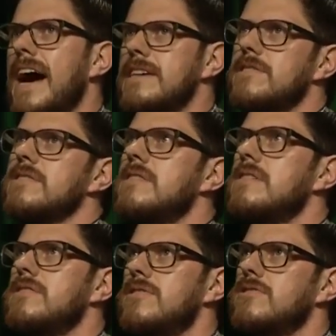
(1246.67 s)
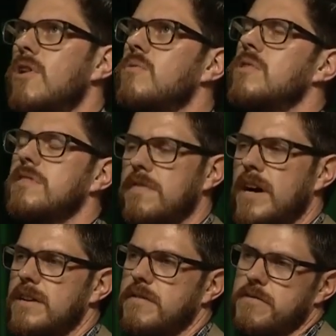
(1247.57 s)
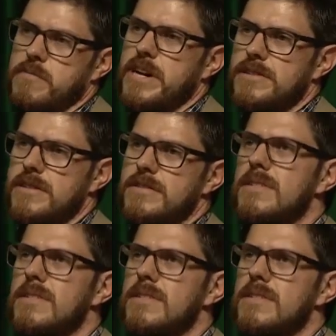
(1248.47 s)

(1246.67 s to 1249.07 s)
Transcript: actually don't want to find information.